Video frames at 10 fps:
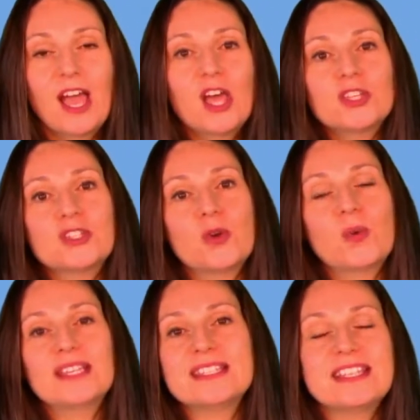So
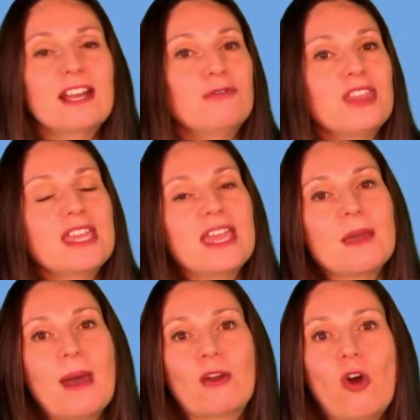instead of thinking
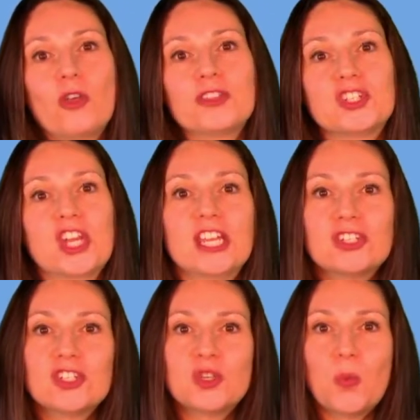about all the
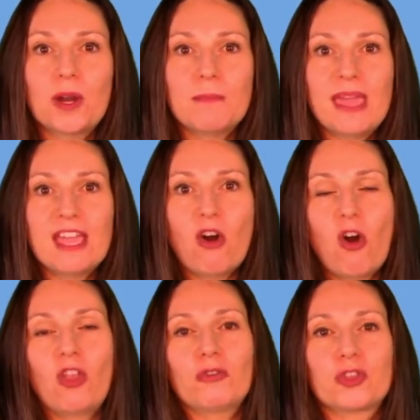changes you want to make,
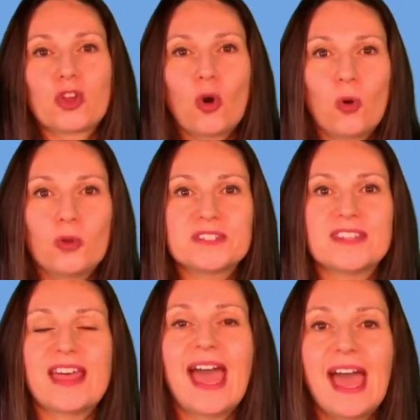all of the goals and
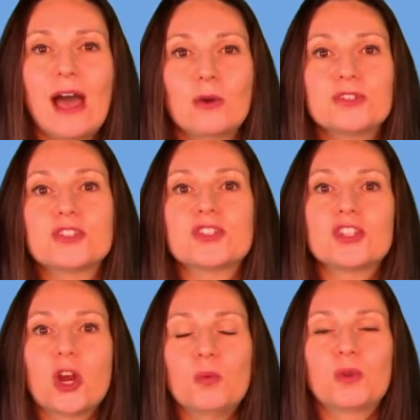the hows,
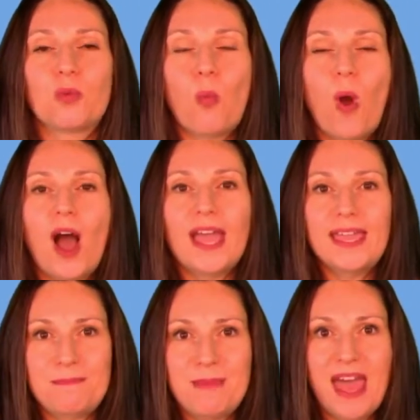start with why
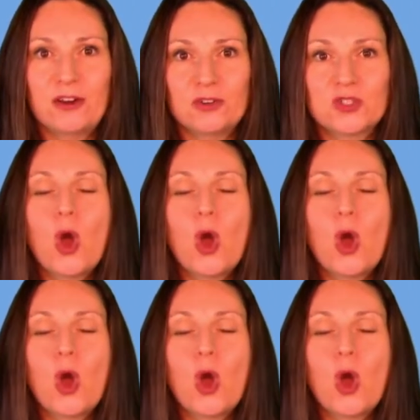it matters.